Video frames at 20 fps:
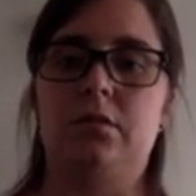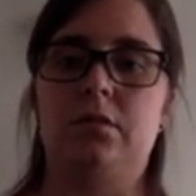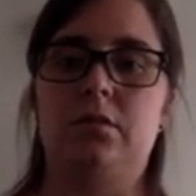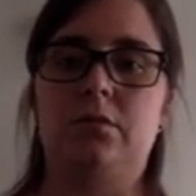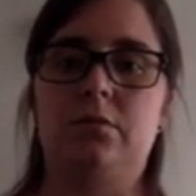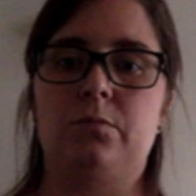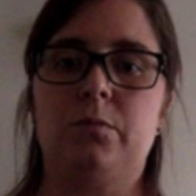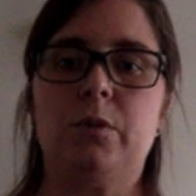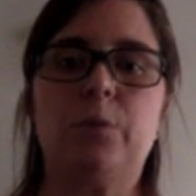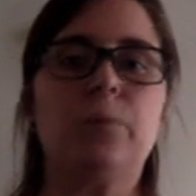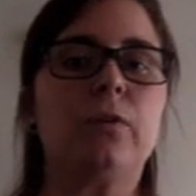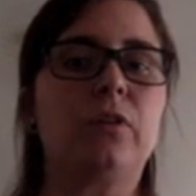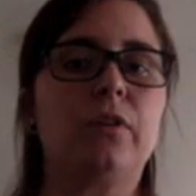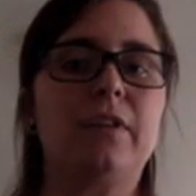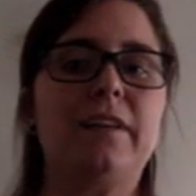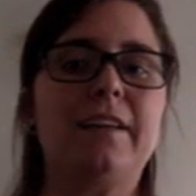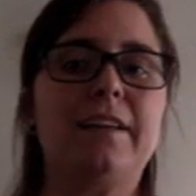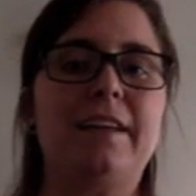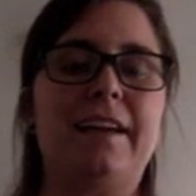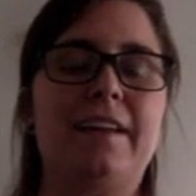when we're
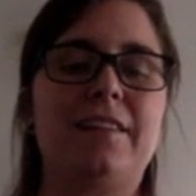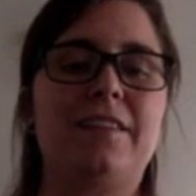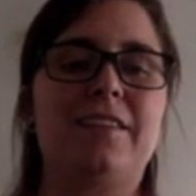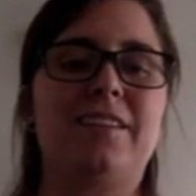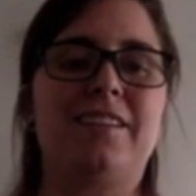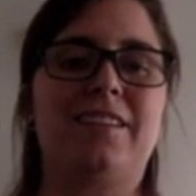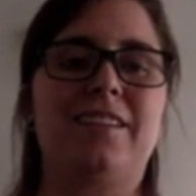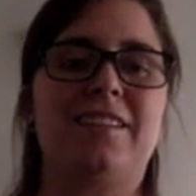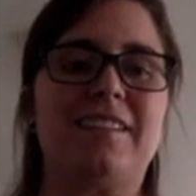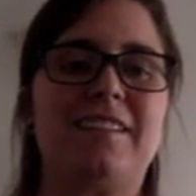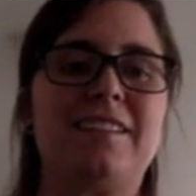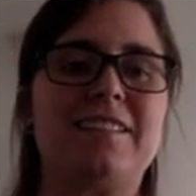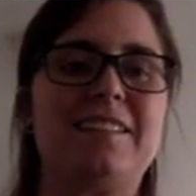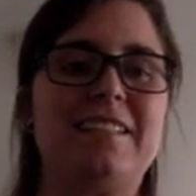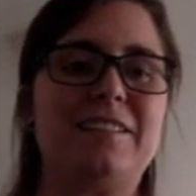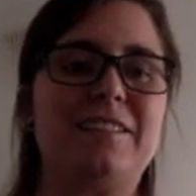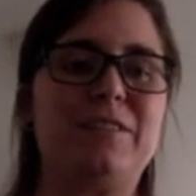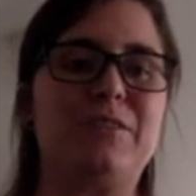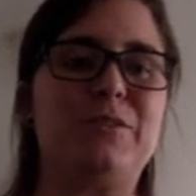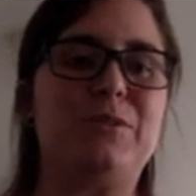looking at the
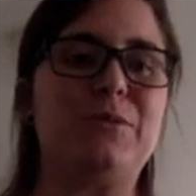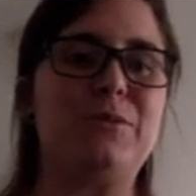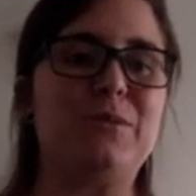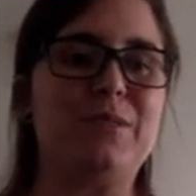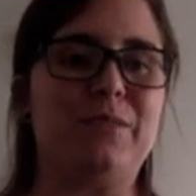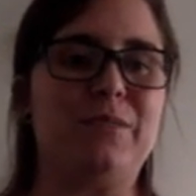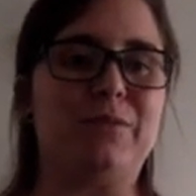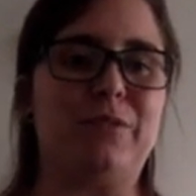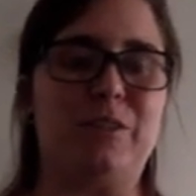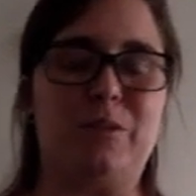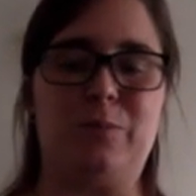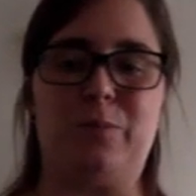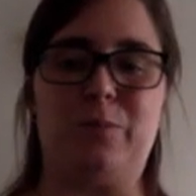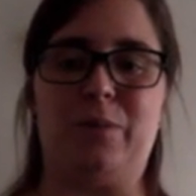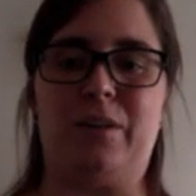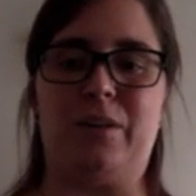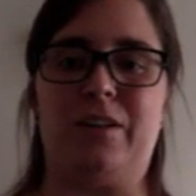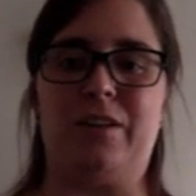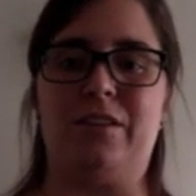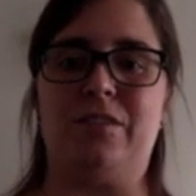extended use of
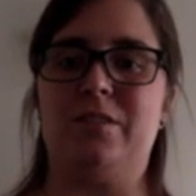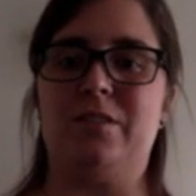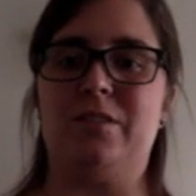respirators,